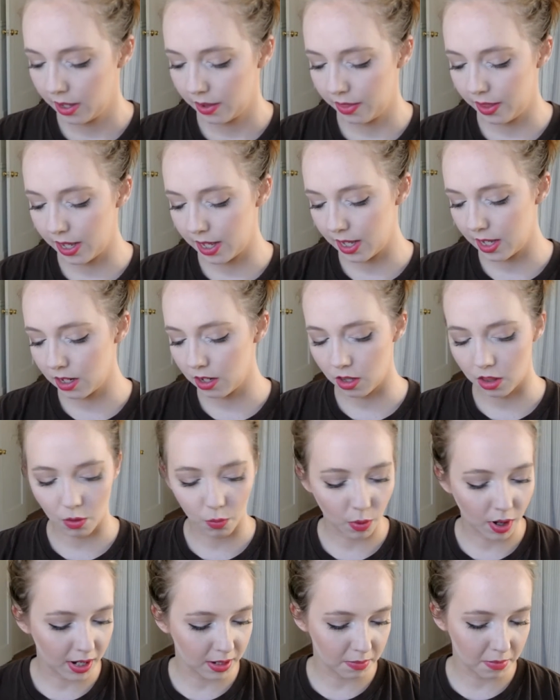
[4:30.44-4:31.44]
Then the
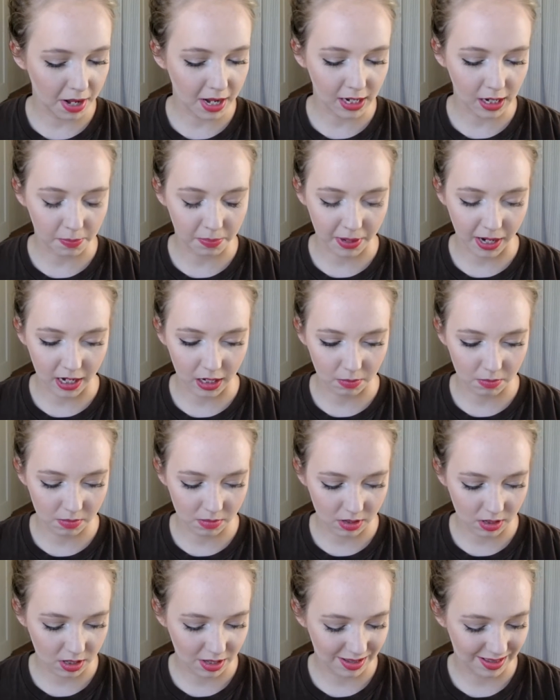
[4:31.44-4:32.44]
one makeup item,
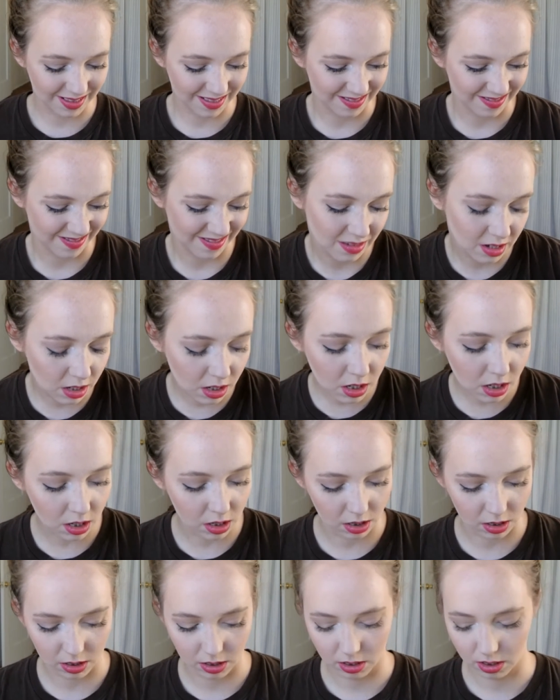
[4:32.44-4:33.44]
ah,
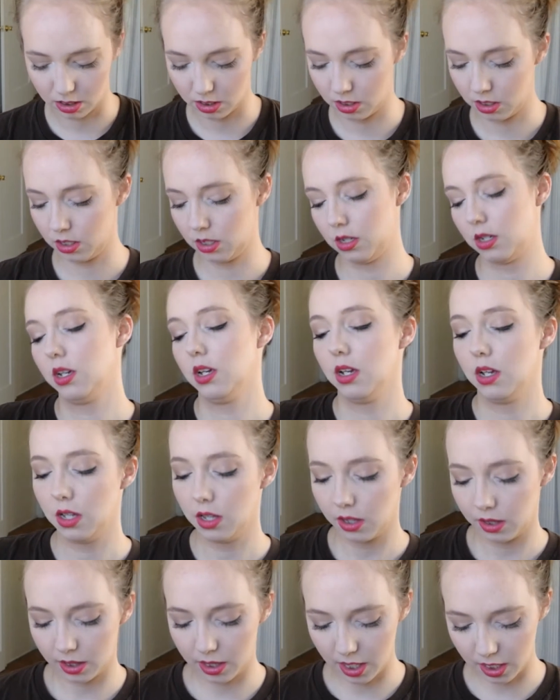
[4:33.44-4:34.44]

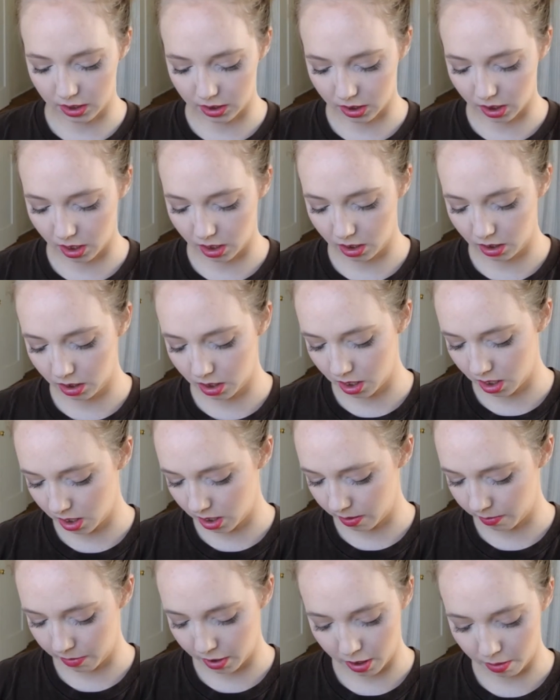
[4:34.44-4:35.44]
this
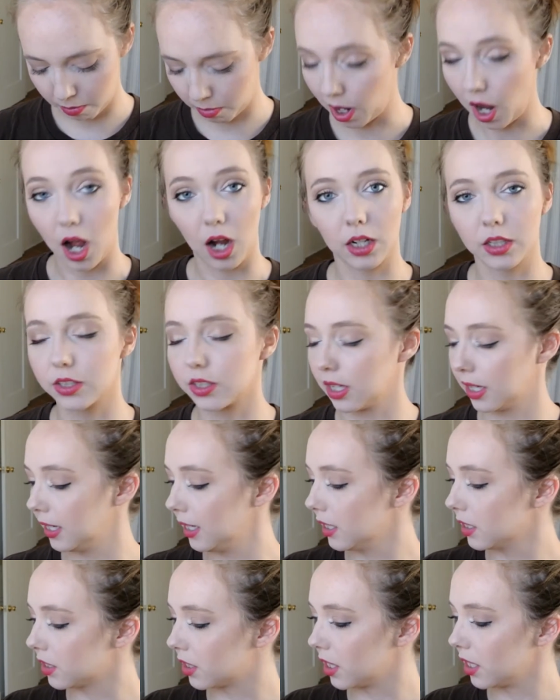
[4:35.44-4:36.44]
um, box
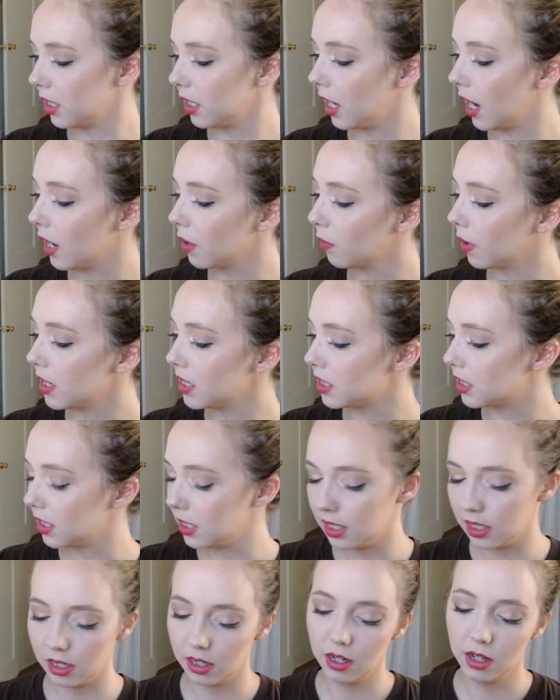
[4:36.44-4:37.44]
is the
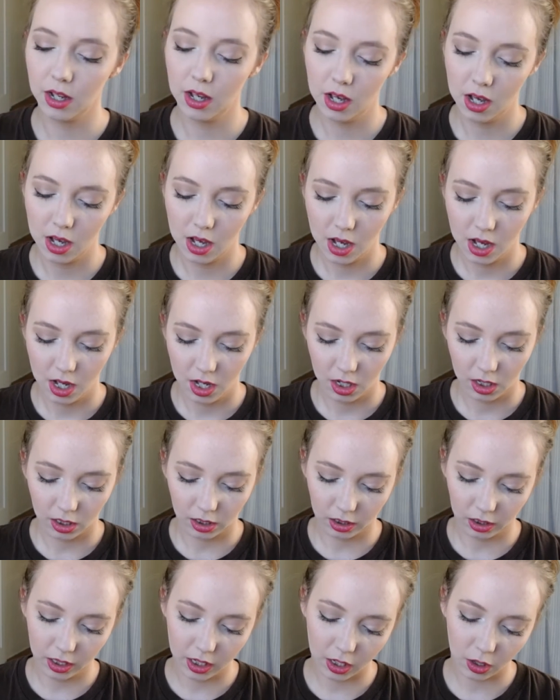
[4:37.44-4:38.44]
NYC
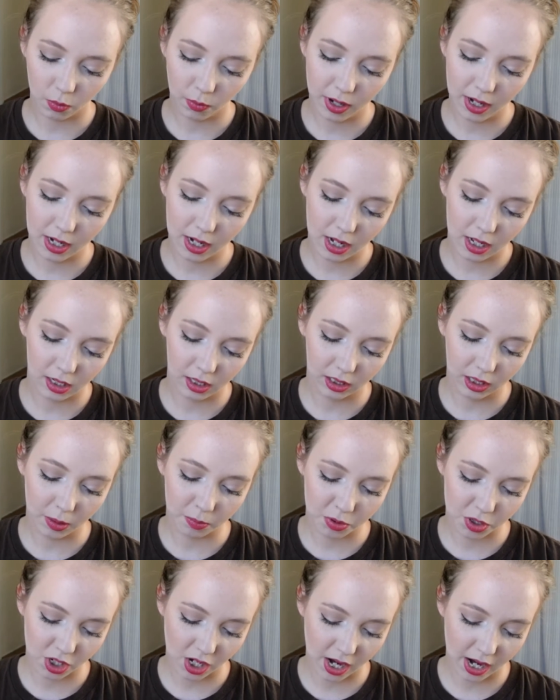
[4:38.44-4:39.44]
Liquid
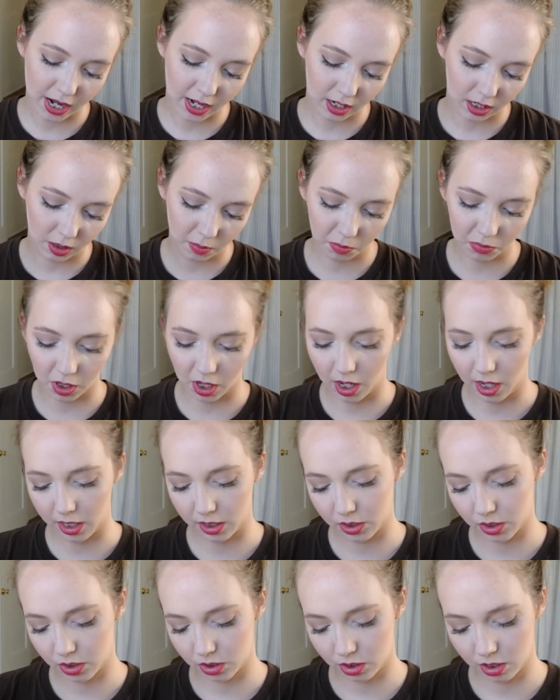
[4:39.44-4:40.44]
Lip Shine Lip
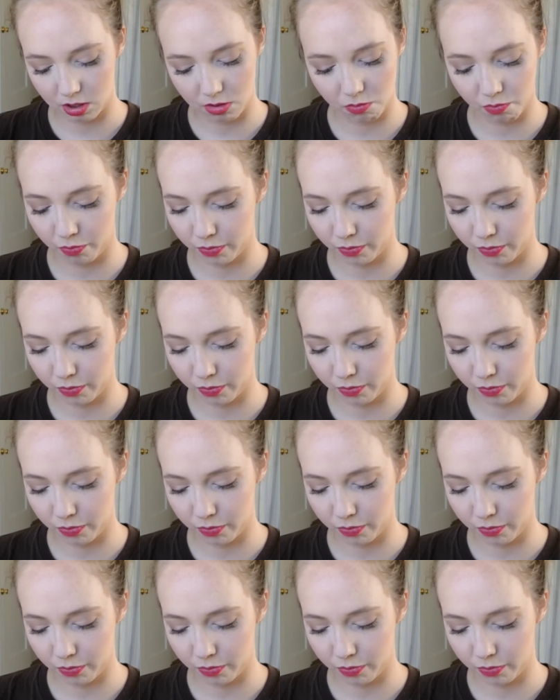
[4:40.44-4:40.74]
Gloss